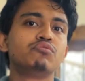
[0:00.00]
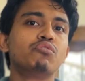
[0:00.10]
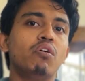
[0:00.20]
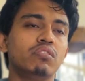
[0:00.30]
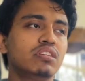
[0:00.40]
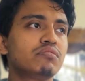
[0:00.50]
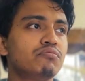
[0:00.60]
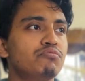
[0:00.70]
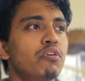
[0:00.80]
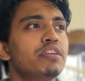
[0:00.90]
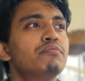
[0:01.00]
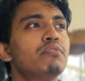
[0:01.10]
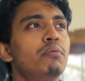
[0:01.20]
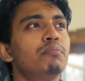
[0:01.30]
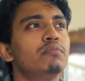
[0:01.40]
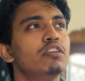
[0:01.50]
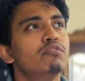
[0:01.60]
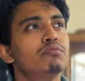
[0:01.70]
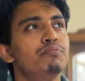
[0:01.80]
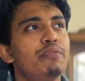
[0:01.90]
draw it from
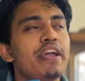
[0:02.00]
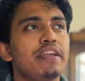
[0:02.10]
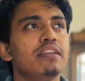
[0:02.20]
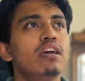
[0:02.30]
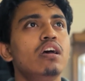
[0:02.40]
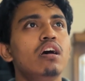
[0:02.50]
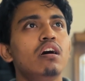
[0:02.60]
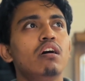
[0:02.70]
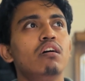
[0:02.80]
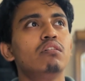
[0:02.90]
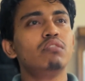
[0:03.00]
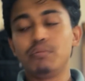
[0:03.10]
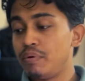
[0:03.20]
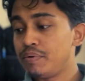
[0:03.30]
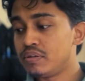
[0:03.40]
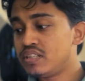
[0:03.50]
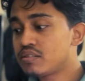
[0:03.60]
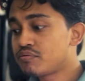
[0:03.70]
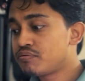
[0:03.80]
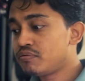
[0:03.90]
your brain, or maybe
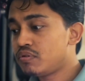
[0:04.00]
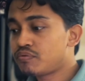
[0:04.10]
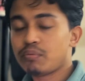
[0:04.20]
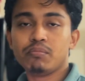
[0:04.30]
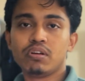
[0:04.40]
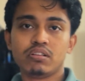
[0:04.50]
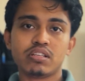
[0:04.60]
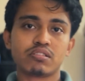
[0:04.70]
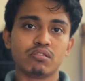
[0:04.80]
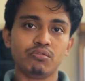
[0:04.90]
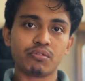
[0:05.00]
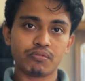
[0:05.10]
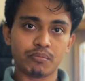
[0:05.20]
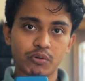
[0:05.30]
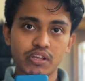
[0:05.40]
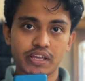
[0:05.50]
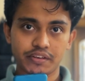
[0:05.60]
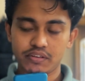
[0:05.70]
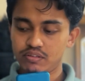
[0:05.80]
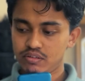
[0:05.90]
just look from looking at
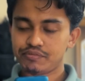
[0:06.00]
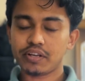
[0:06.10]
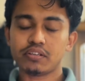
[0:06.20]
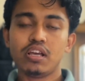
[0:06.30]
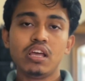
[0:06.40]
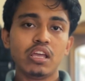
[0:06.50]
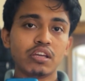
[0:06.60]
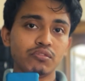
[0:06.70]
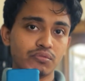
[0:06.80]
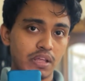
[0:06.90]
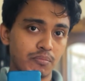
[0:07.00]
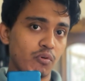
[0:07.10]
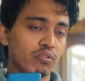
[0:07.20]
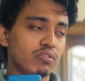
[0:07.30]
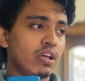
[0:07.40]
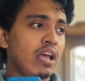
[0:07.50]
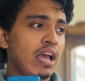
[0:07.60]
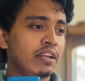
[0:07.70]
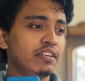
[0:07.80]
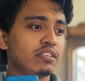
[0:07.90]
it, right? You can do that both,
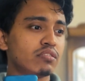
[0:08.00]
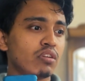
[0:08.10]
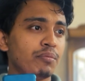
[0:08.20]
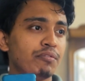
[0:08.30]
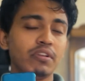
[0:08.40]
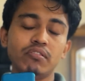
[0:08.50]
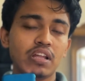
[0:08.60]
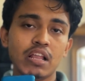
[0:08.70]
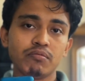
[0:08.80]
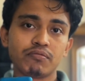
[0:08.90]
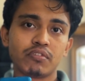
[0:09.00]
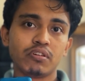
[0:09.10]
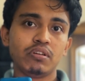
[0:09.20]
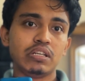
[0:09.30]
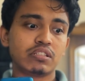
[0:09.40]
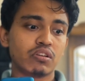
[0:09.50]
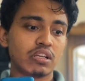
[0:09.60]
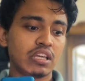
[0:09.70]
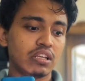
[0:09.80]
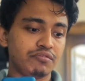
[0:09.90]
and it's going to be really really helpful for you. It's going
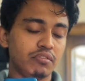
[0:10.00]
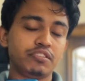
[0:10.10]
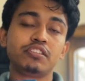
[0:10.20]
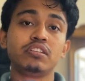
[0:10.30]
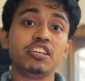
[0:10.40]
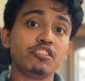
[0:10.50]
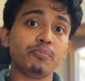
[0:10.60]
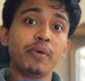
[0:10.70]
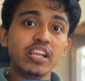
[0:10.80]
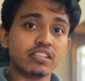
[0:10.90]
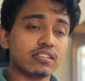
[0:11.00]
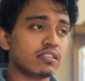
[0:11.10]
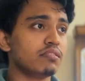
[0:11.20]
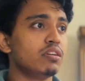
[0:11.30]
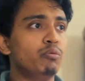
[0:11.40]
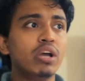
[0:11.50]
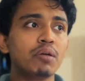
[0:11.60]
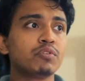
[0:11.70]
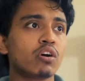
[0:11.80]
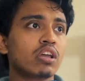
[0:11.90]
to teach you patience. Why I'm
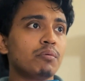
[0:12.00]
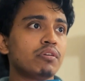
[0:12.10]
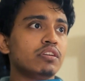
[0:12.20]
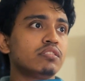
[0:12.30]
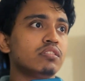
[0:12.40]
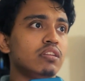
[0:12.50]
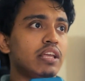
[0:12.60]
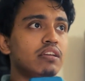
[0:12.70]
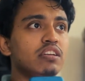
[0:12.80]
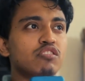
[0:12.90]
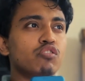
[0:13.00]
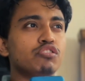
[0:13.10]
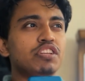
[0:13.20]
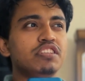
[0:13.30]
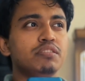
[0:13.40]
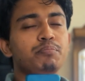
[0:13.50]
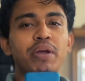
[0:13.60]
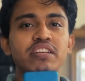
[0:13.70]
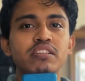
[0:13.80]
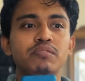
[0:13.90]
talking about it's like it's going to teach
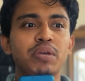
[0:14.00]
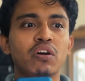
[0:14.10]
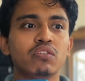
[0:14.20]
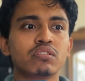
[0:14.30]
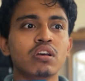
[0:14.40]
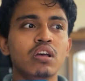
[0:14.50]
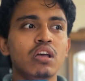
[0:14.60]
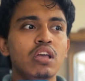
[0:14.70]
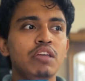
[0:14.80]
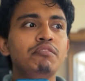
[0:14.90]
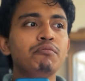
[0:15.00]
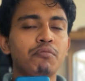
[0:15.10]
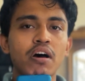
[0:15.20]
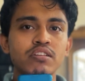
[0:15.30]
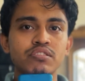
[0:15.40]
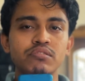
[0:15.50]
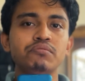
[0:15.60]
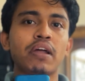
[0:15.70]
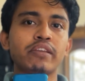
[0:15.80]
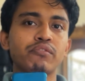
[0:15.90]
patience, because if you rush
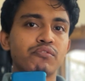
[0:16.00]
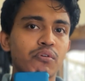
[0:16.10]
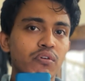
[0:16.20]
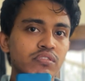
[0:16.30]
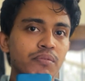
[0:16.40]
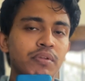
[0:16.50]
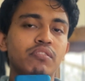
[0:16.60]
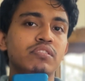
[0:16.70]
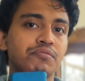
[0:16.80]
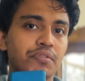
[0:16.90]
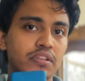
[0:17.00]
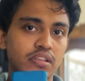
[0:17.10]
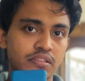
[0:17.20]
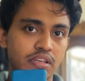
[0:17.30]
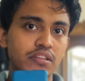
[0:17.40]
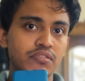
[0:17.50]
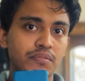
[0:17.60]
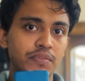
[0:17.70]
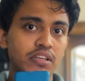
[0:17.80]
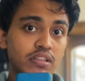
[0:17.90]
trying to draw something or sketch
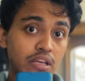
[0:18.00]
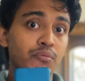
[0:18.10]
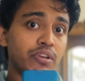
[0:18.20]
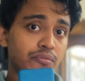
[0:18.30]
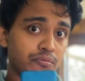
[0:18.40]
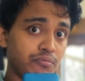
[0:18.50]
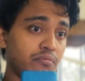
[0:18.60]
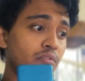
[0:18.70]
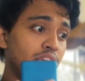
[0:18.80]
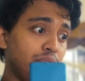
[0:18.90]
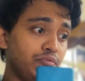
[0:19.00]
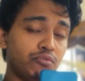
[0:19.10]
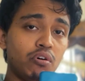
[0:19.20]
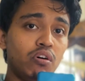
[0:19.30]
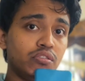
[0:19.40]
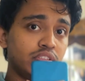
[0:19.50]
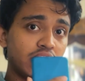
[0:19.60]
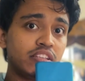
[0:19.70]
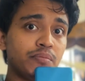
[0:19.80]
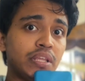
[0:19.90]
something, like when you draw or
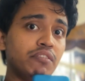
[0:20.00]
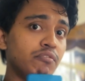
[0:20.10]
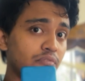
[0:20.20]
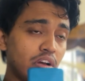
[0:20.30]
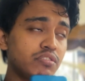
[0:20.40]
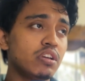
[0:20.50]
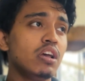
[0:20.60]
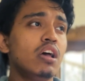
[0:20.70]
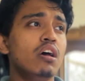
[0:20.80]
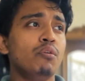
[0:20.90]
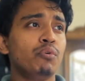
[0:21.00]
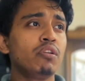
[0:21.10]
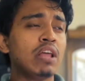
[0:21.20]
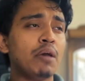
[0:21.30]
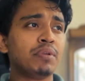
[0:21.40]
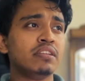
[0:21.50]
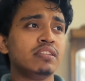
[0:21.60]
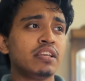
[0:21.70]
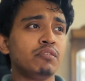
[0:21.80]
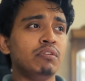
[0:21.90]
sketch something, if you rush, what will happen is
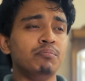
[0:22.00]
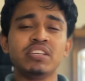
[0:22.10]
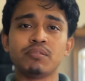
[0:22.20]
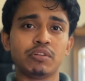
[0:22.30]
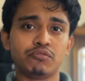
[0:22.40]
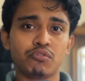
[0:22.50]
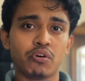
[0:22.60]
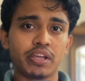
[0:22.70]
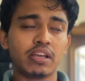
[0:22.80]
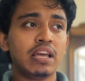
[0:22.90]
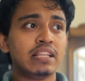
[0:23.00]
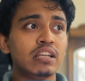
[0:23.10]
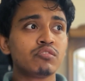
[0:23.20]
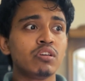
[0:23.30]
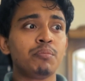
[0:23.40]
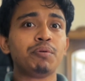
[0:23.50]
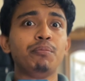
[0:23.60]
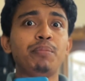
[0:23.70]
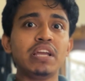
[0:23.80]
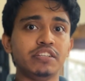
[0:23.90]
that you will mess up the drawing. That's why you have to be
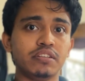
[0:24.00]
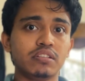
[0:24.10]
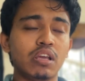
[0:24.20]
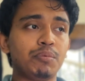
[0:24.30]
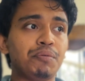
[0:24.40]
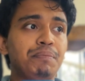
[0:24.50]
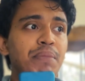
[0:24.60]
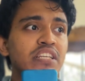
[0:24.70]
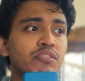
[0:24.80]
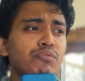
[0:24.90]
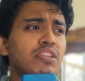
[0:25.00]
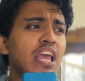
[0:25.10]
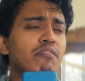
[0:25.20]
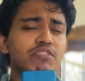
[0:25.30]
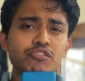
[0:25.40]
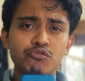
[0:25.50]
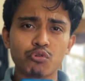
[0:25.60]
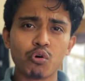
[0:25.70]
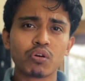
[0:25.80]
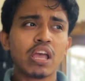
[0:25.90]
patient. You have to be patient with every
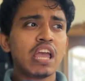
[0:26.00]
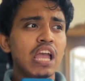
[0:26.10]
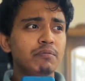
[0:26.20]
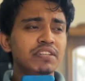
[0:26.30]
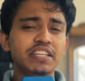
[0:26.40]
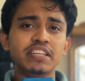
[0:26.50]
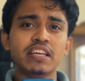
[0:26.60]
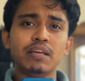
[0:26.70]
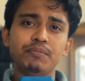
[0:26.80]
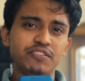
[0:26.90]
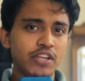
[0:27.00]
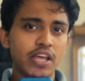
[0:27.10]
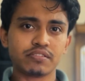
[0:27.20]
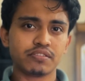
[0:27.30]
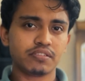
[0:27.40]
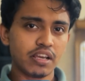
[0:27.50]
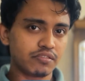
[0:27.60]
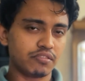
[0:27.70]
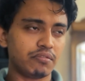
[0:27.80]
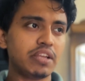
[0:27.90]
stroke, every detail, every
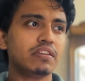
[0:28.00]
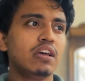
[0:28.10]
texture, right?